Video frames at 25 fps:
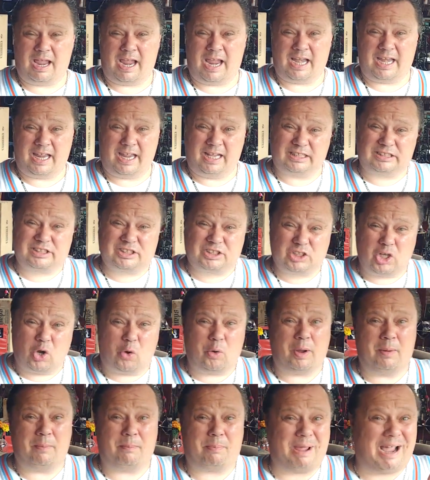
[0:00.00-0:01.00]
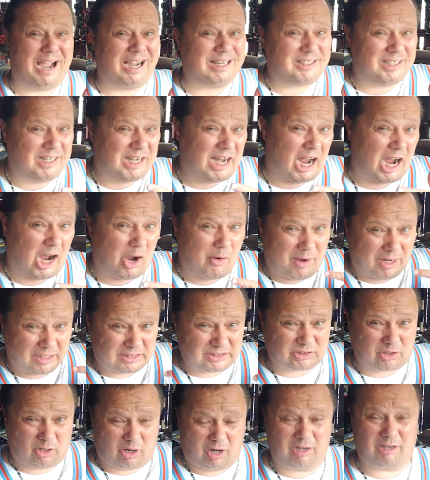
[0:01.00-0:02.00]
And it so impacted how
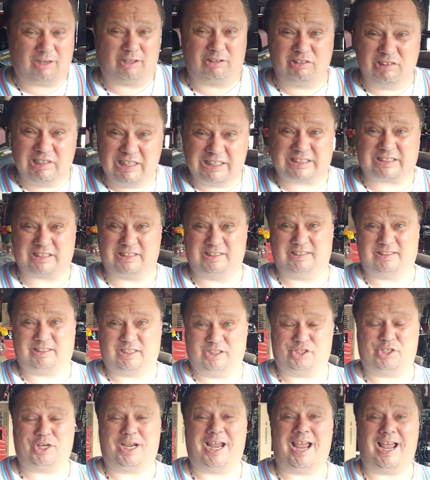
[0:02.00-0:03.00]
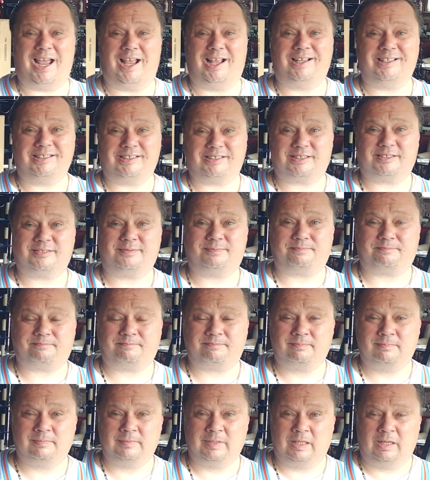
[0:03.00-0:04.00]
I started to listen to jazz.
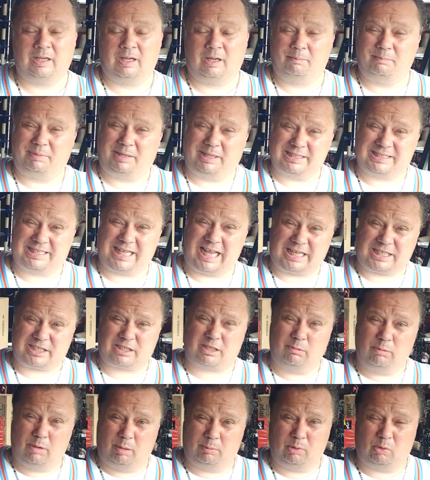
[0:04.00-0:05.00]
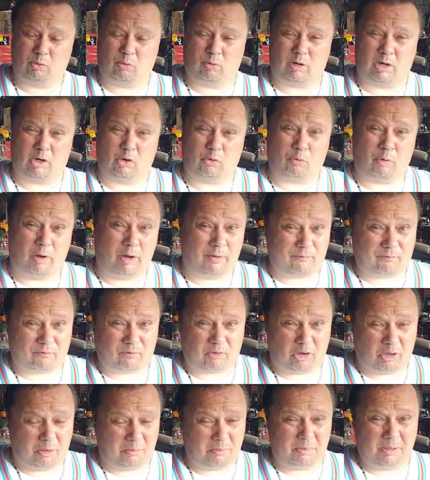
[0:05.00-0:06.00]
Because that's the moment where it went
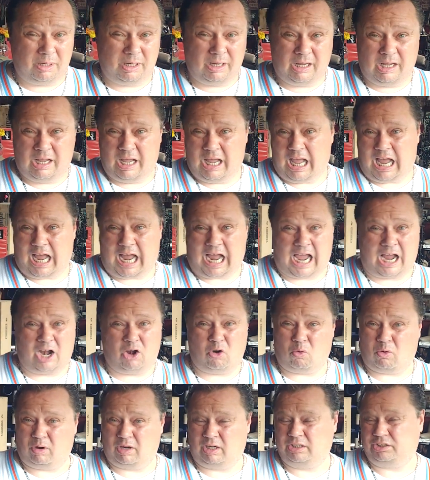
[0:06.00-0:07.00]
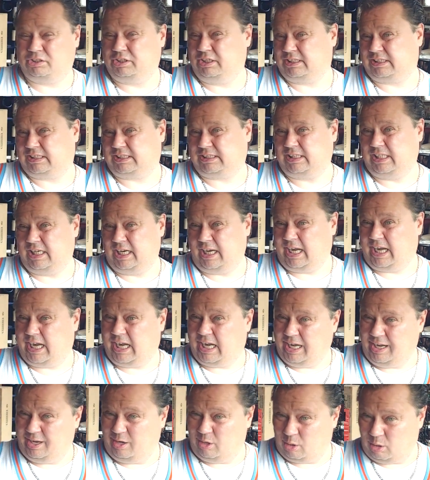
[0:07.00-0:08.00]
from, I don't want to just
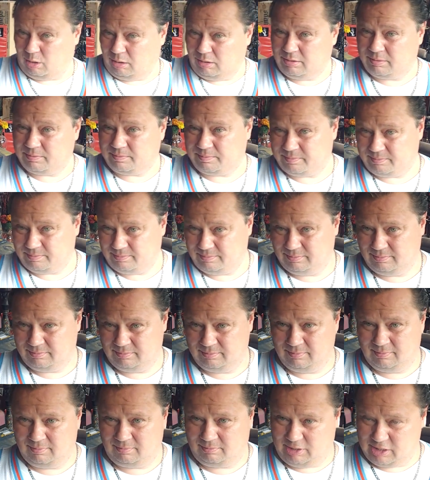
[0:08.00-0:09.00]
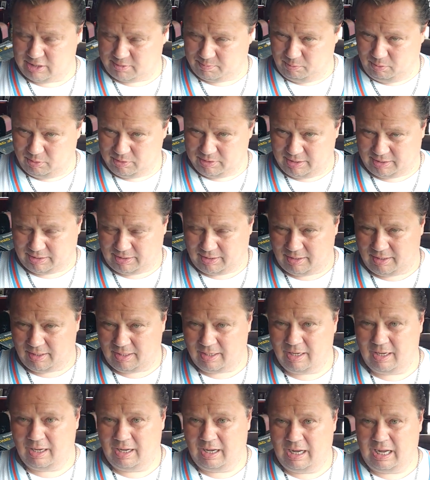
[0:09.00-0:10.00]
hear this music,
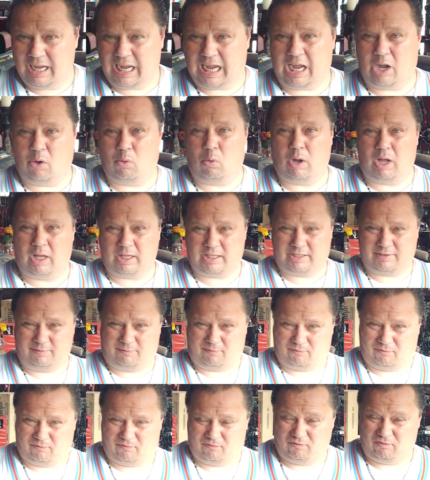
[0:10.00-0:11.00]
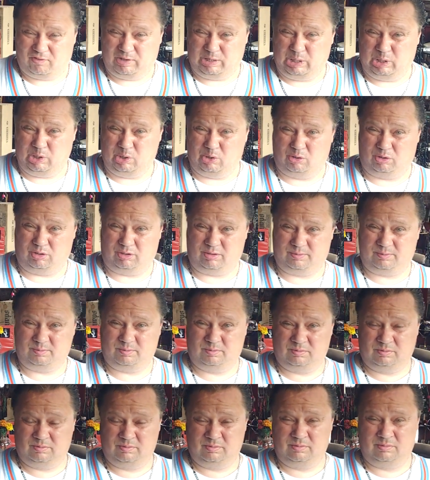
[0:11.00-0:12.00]
I want to feel
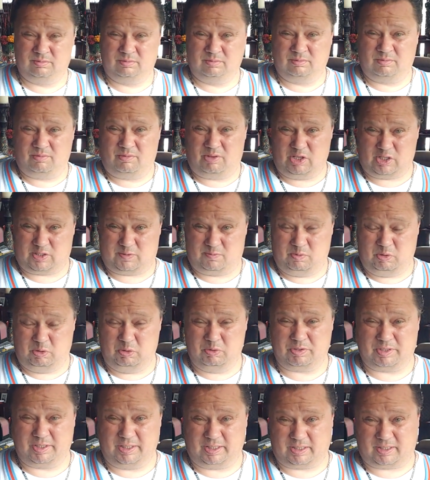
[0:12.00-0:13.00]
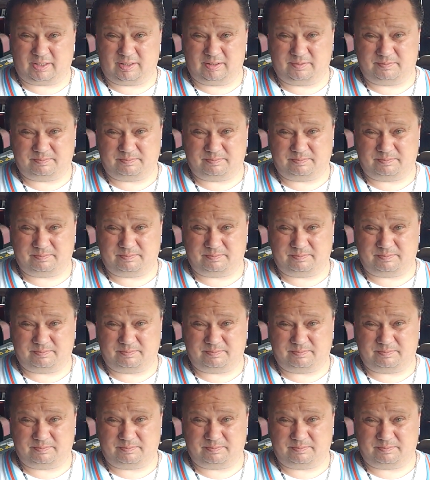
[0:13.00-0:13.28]
this music.